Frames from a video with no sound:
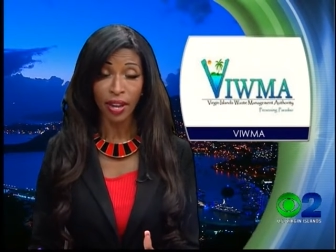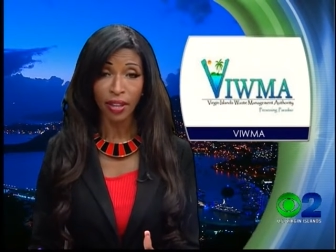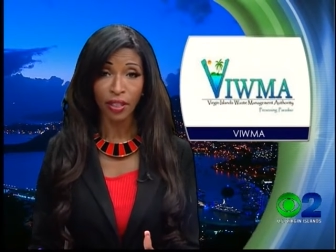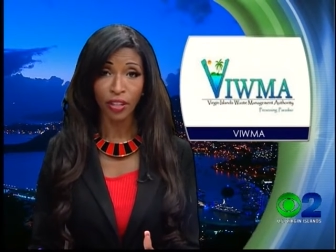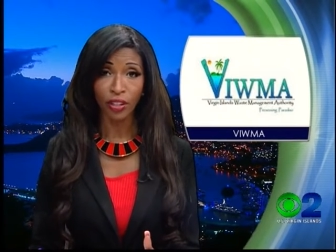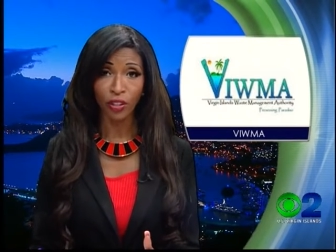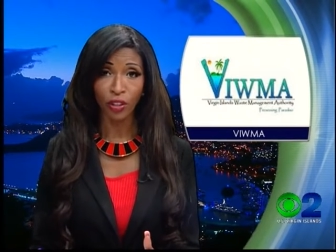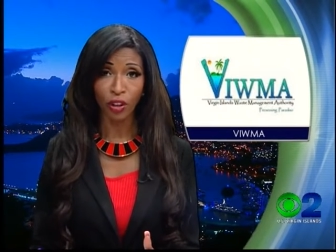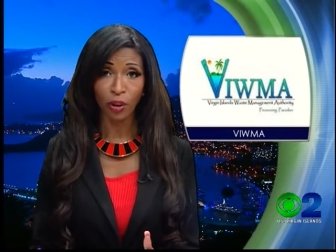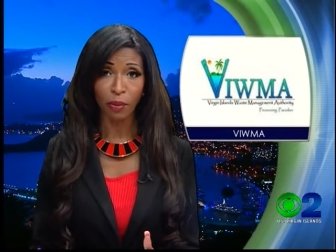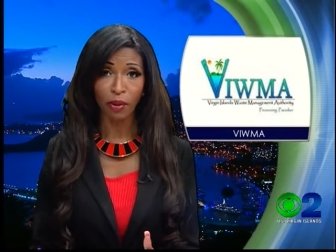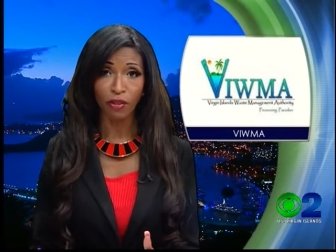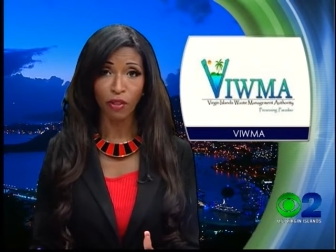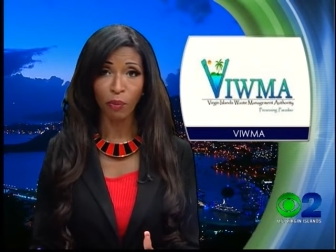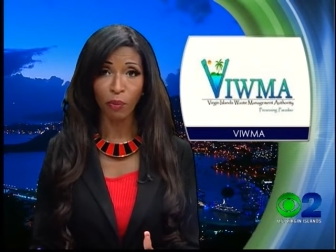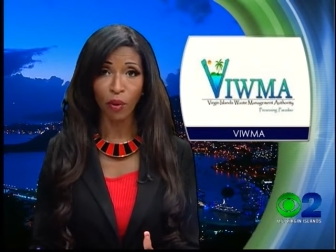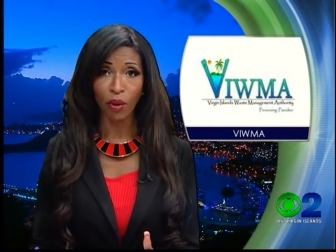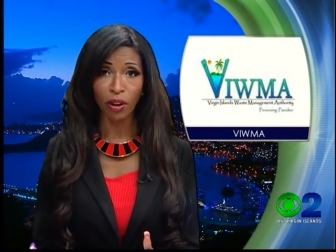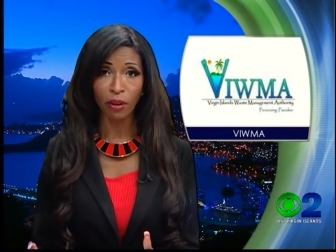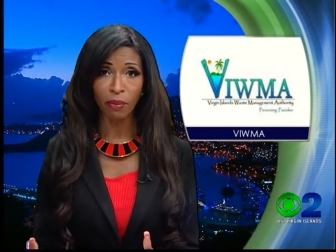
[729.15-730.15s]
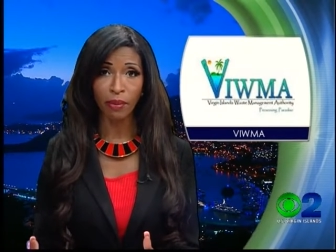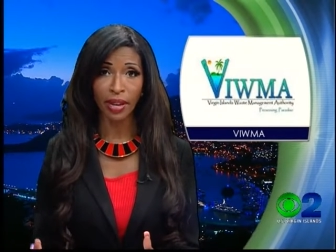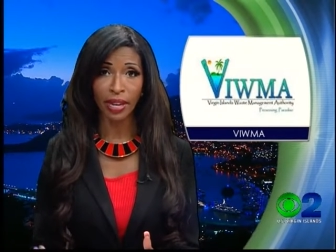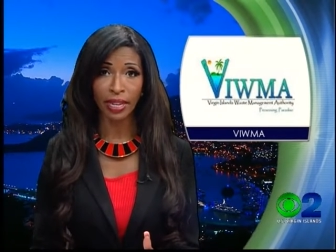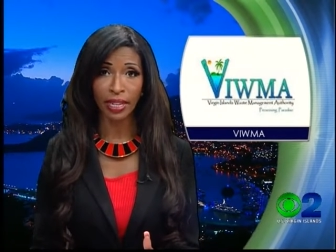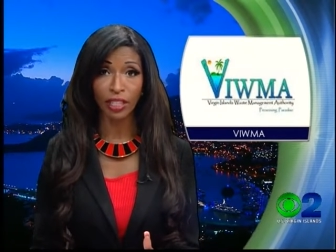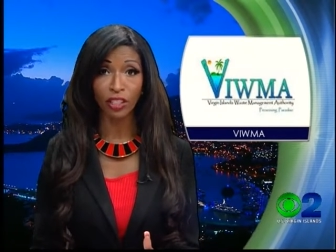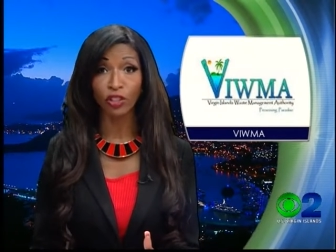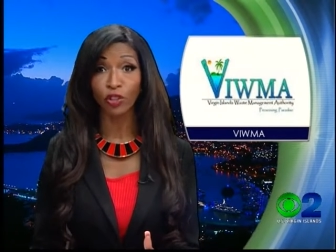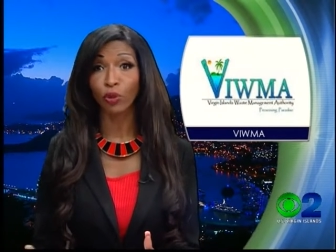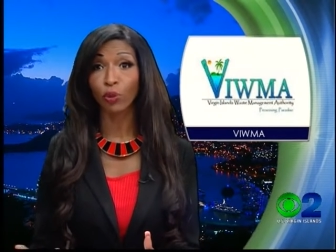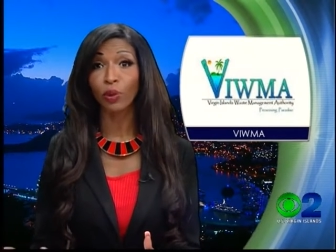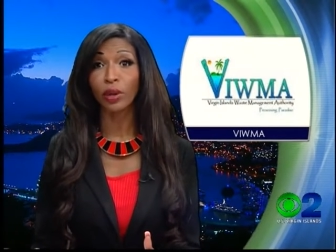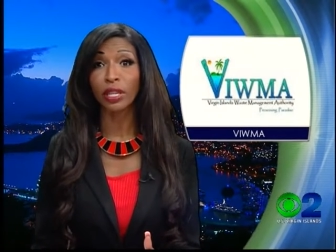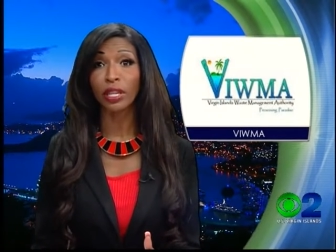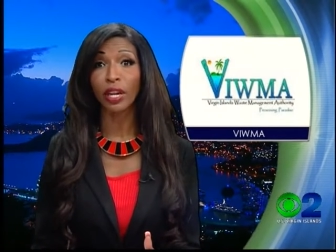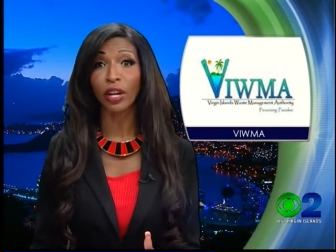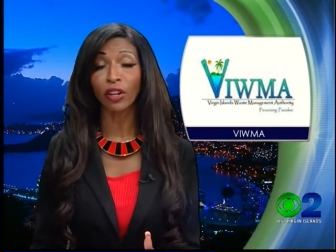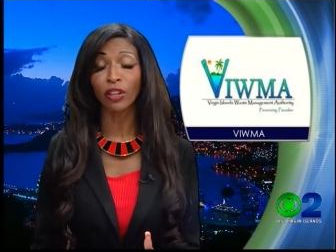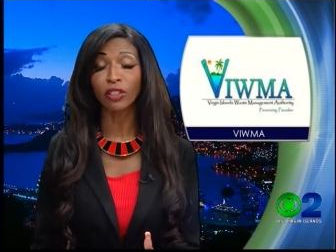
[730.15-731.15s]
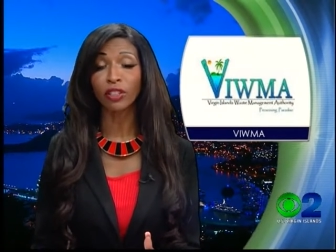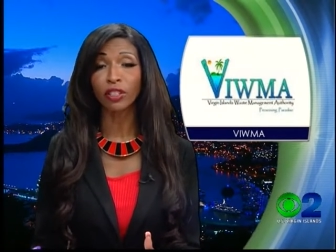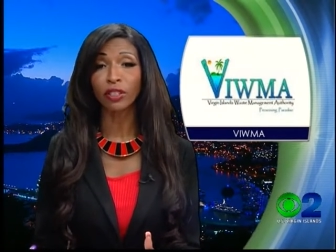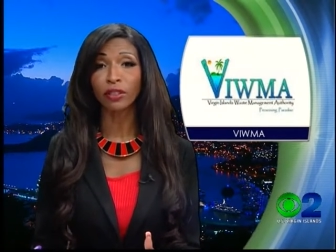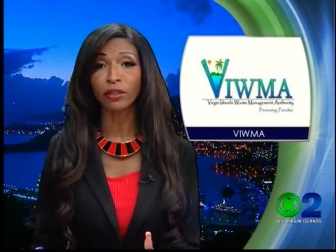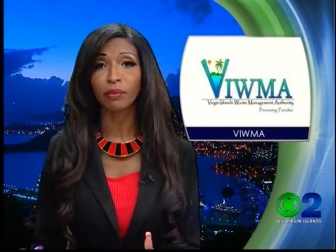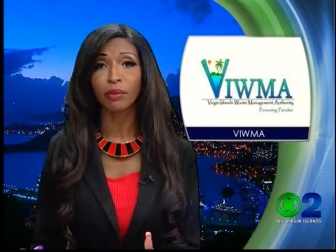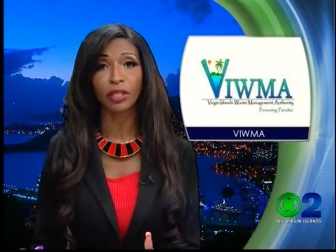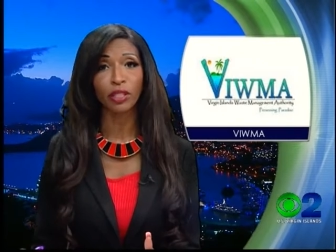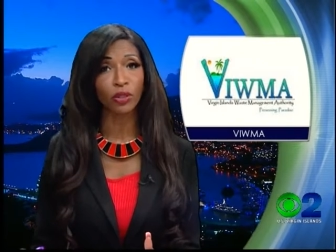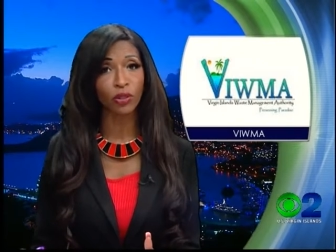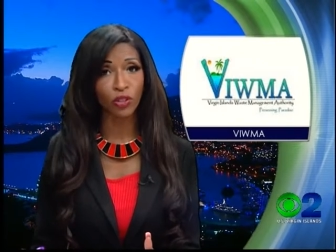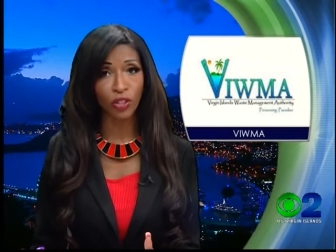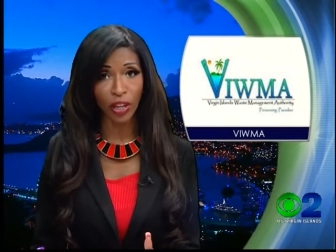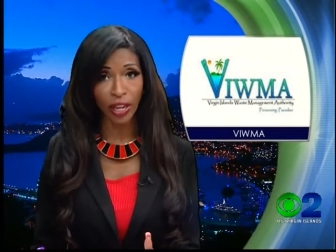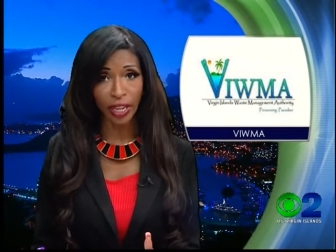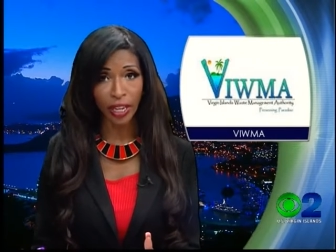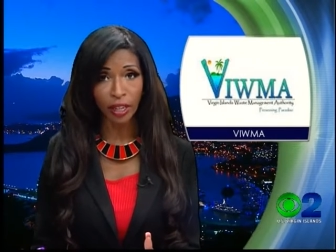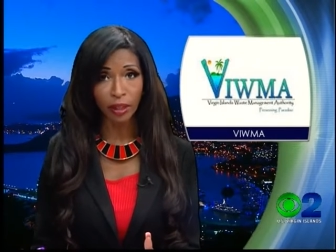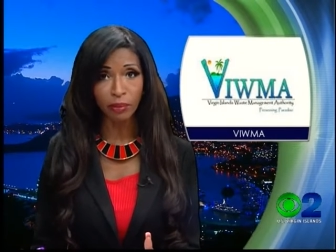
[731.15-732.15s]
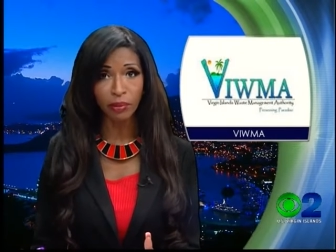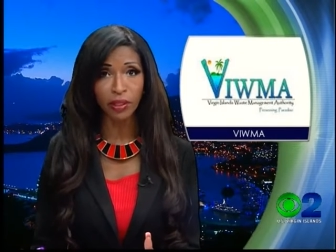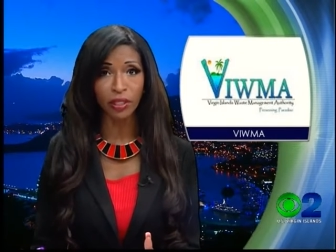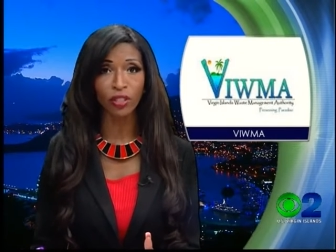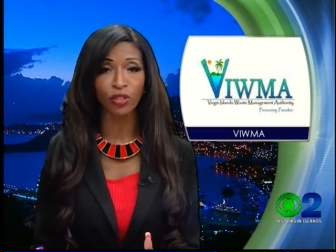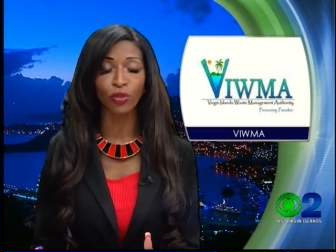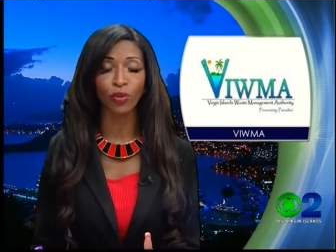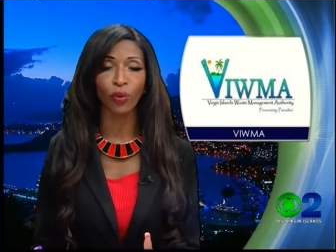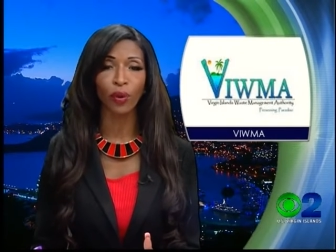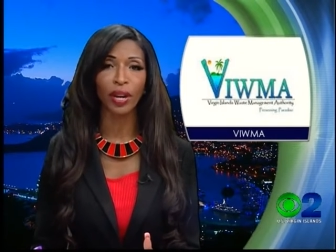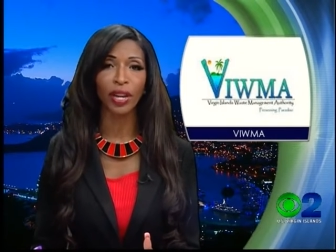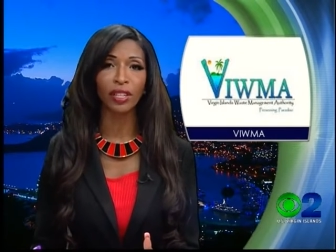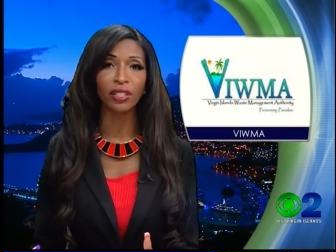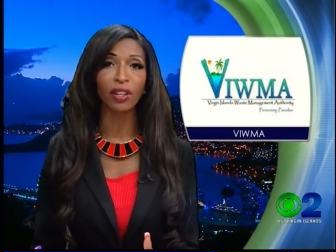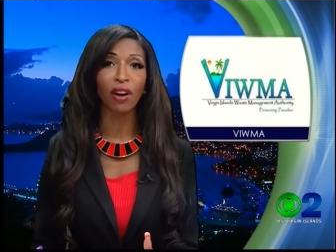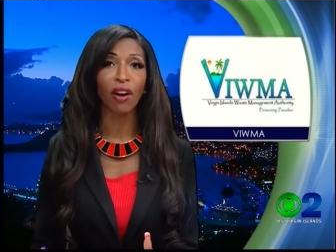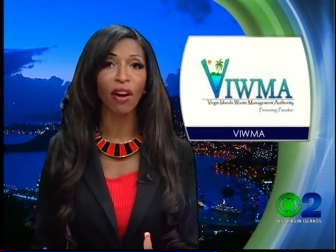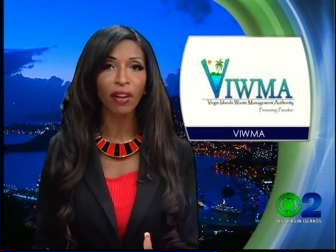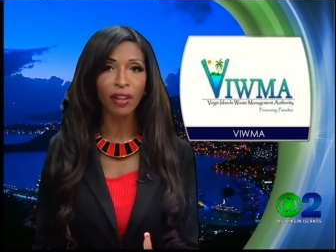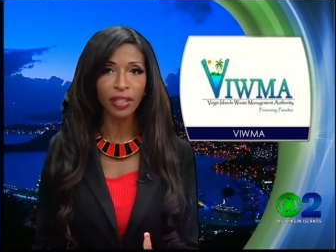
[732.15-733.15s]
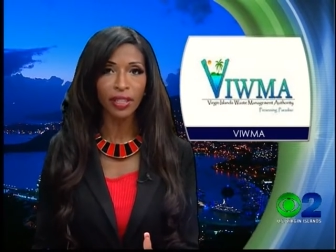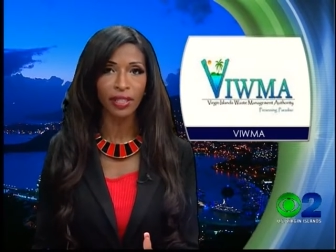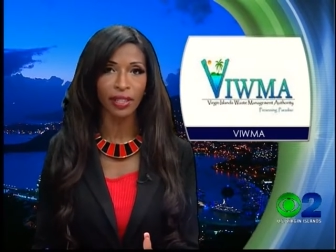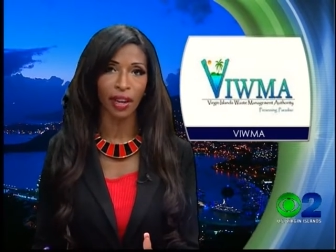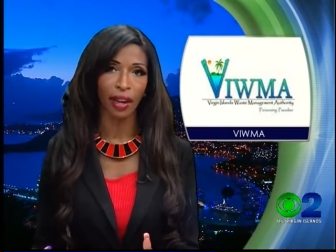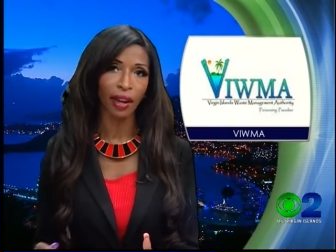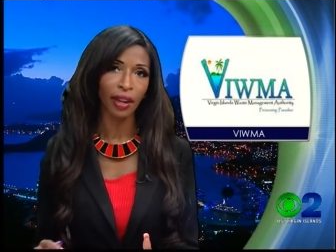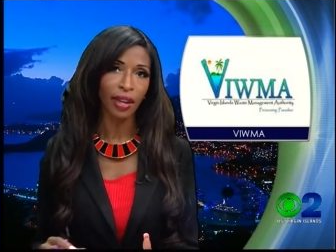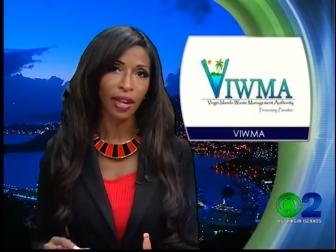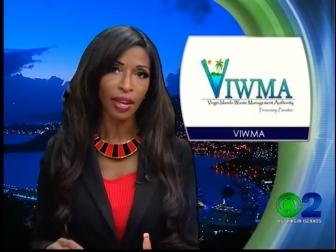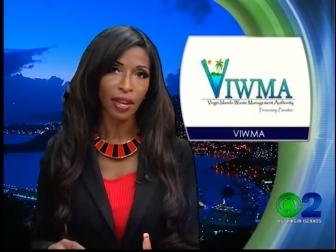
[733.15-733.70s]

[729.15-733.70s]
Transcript: The term of appointment is three years. Mr. Jacobs, a trained architect,